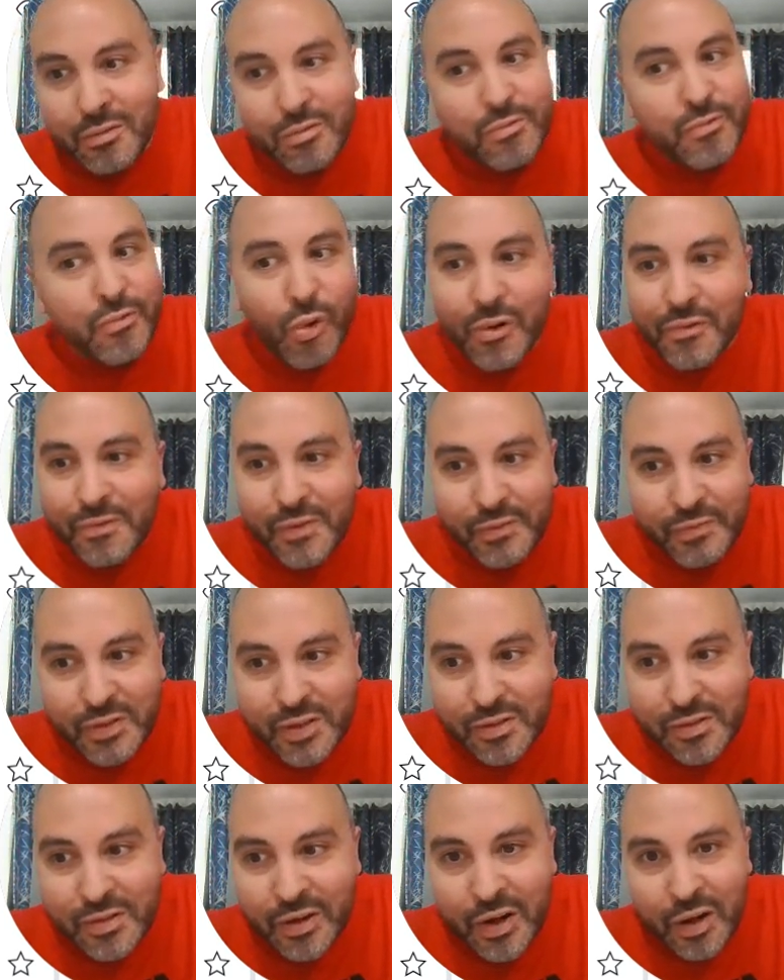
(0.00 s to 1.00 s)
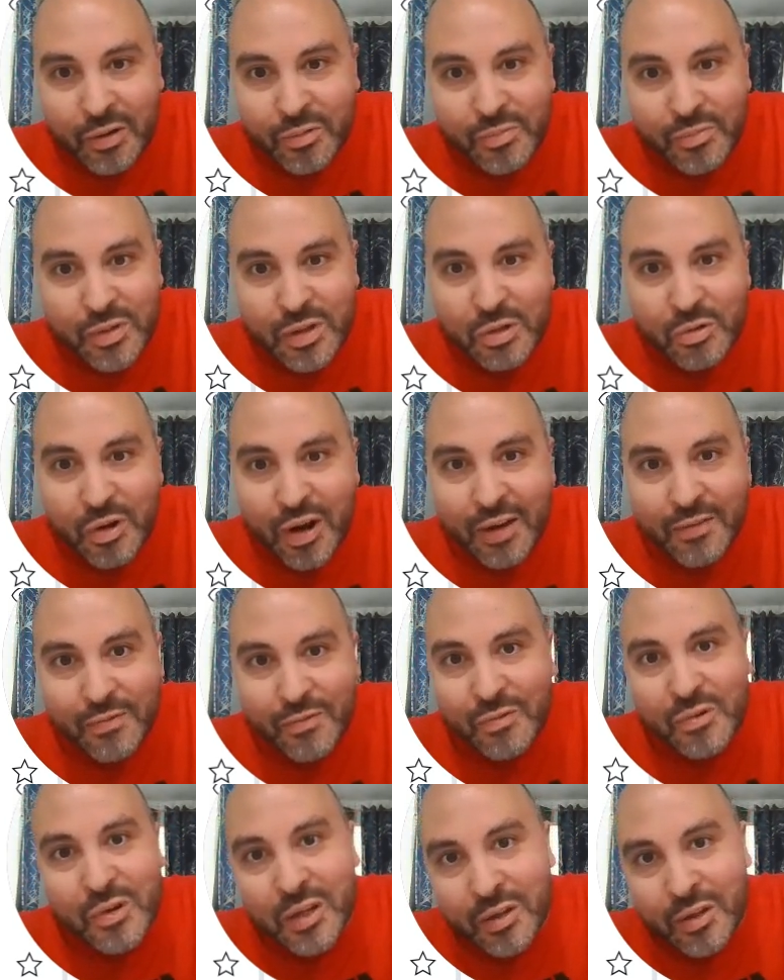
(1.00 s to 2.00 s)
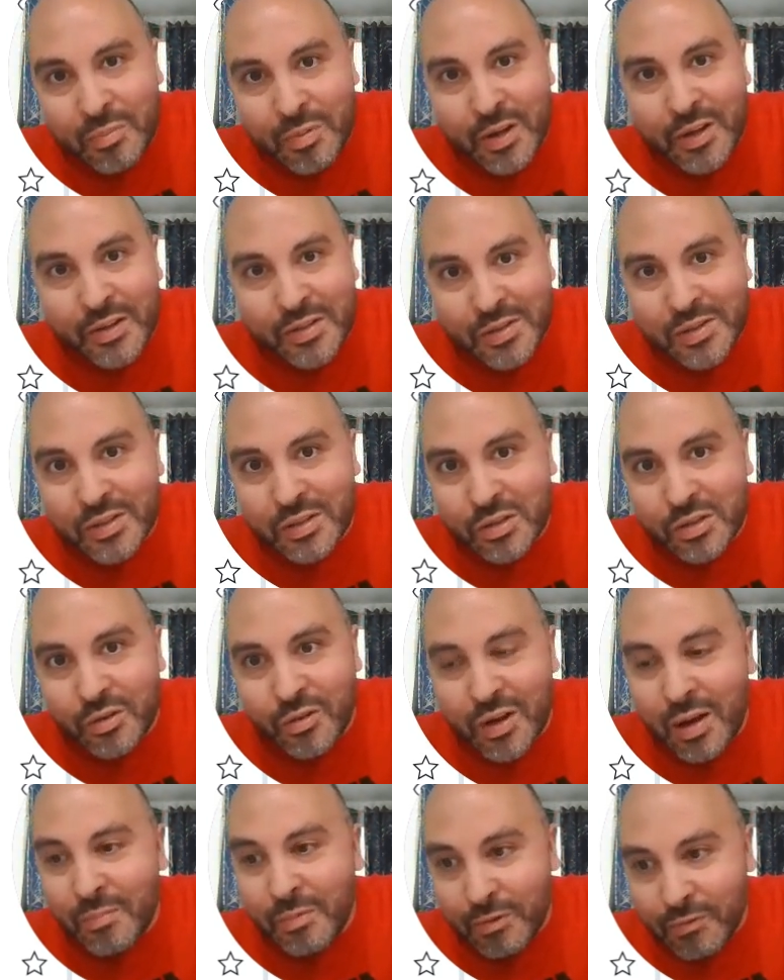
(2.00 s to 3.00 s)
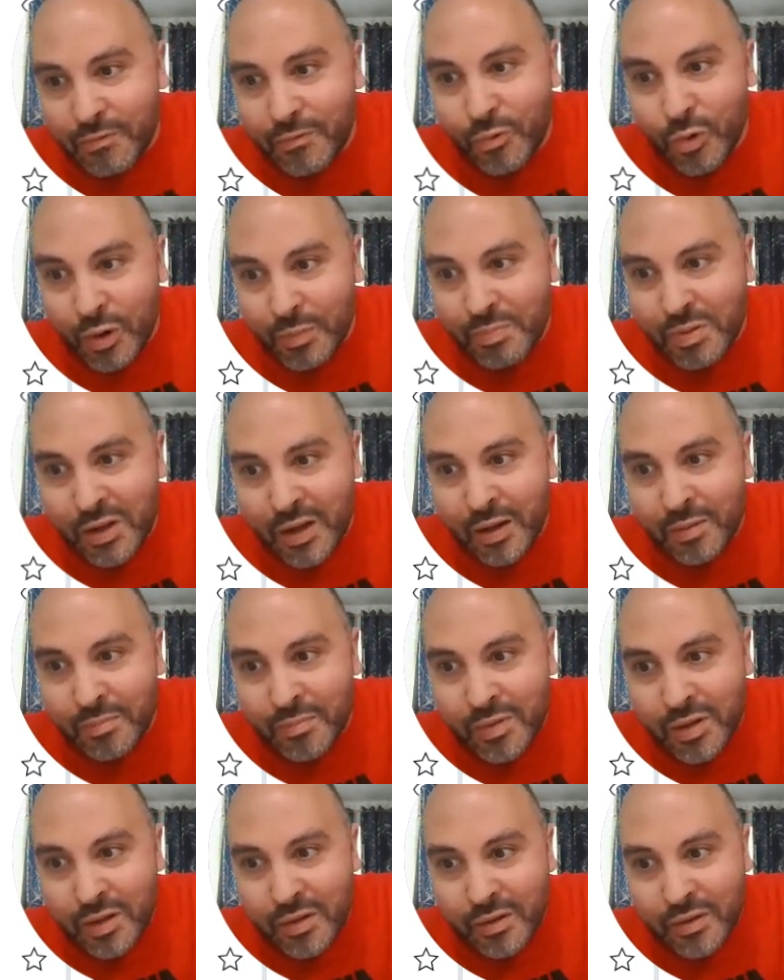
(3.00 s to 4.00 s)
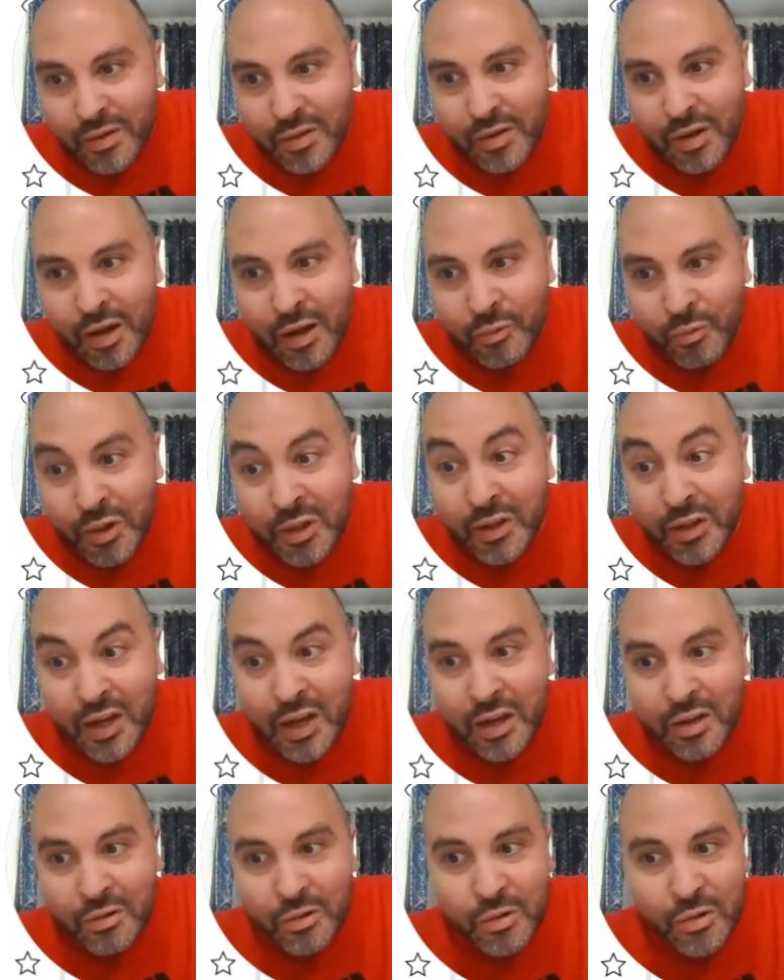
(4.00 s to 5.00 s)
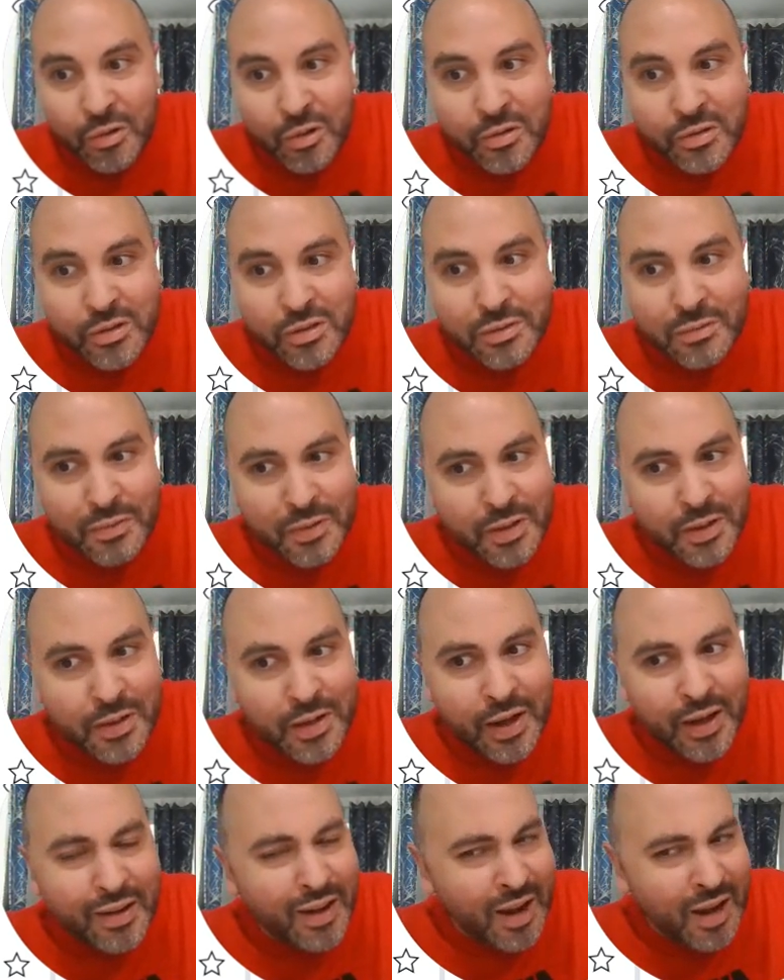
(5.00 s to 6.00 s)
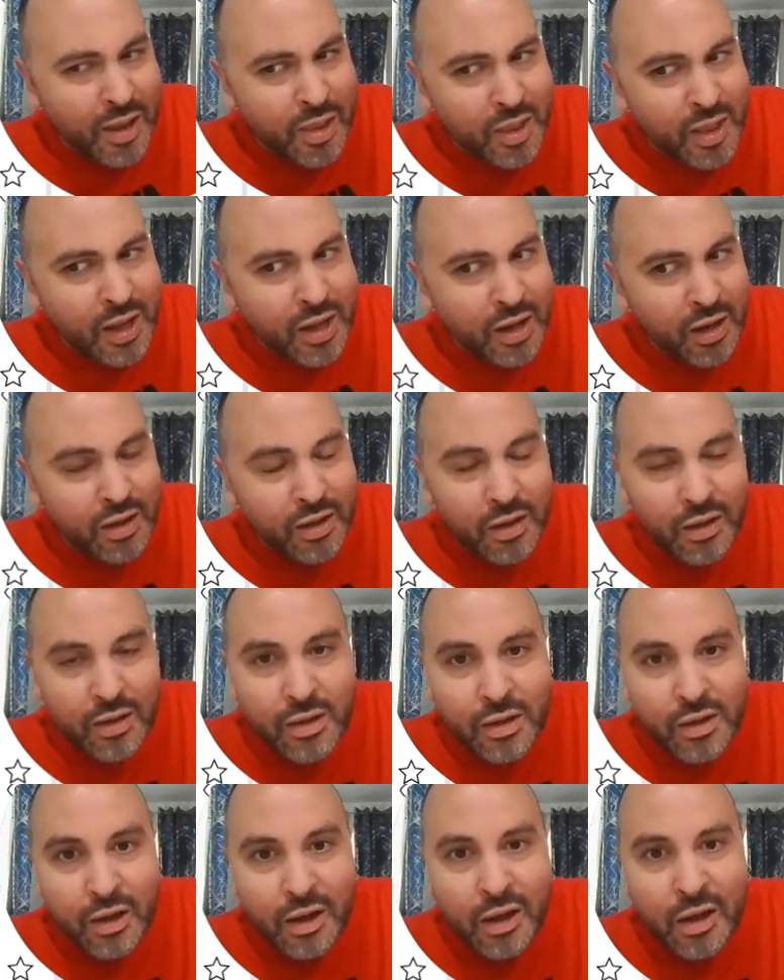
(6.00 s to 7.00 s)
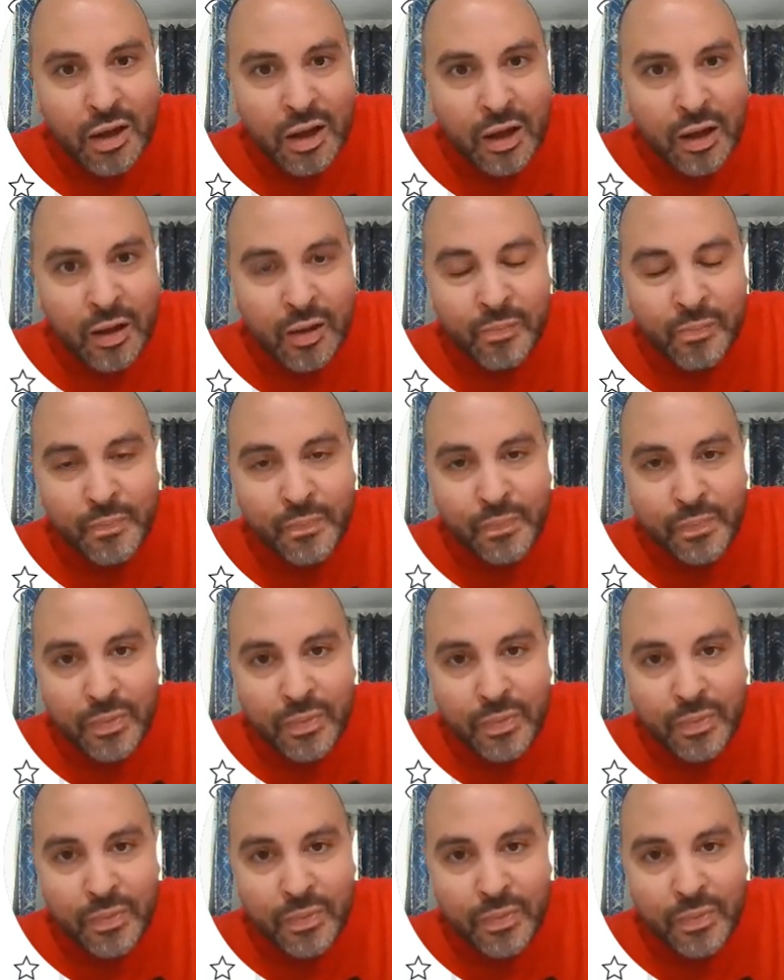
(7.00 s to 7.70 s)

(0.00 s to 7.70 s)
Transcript: 4:50. You have really, because this will come at 4 p.m. When the candle closes for the day, I think. And